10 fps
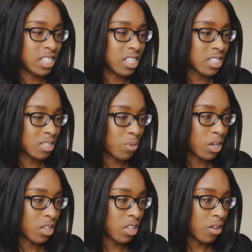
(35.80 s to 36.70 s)
This is
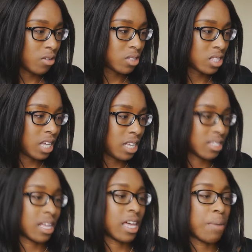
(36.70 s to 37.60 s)
one of those
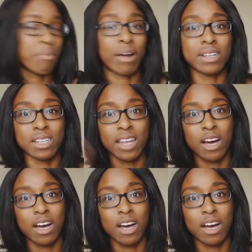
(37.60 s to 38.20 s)
things that get branded